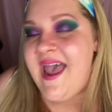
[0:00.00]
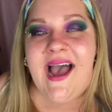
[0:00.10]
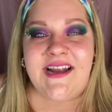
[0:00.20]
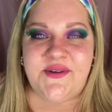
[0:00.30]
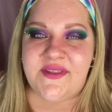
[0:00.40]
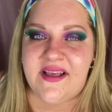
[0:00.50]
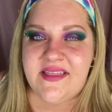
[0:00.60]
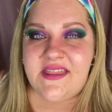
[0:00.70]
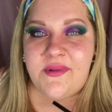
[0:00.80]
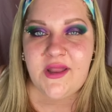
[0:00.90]
I do think
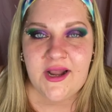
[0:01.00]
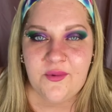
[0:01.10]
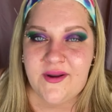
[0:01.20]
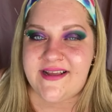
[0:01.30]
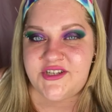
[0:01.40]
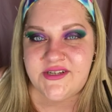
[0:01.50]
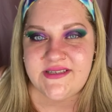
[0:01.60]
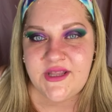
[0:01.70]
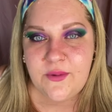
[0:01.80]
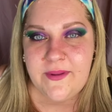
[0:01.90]
that the Milani one is just
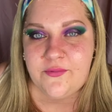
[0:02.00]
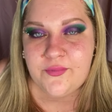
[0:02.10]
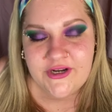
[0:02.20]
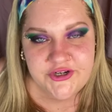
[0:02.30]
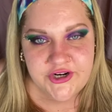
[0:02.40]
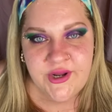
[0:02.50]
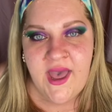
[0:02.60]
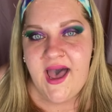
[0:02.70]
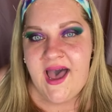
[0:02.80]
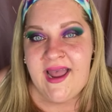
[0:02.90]
a little bit richer
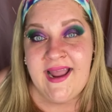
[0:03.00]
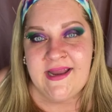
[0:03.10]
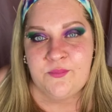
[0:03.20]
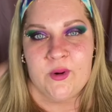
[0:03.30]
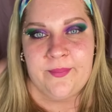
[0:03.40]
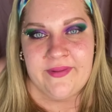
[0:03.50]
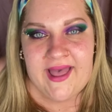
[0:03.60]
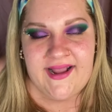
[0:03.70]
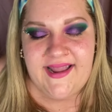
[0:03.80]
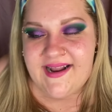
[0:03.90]
uh, and more
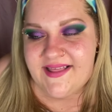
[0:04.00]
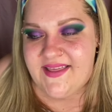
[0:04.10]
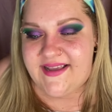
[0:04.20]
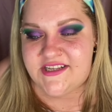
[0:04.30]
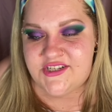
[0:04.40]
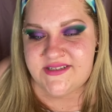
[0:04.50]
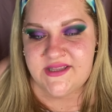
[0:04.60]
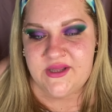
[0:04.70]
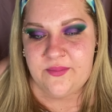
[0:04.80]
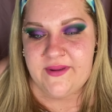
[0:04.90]
black, and I think it's just a
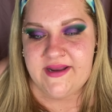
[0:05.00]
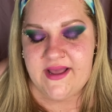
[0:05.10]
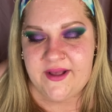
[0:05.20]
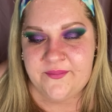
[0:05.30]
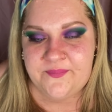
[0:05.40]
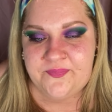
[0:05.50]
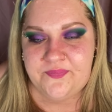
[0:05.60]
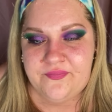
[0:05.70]
little bit... um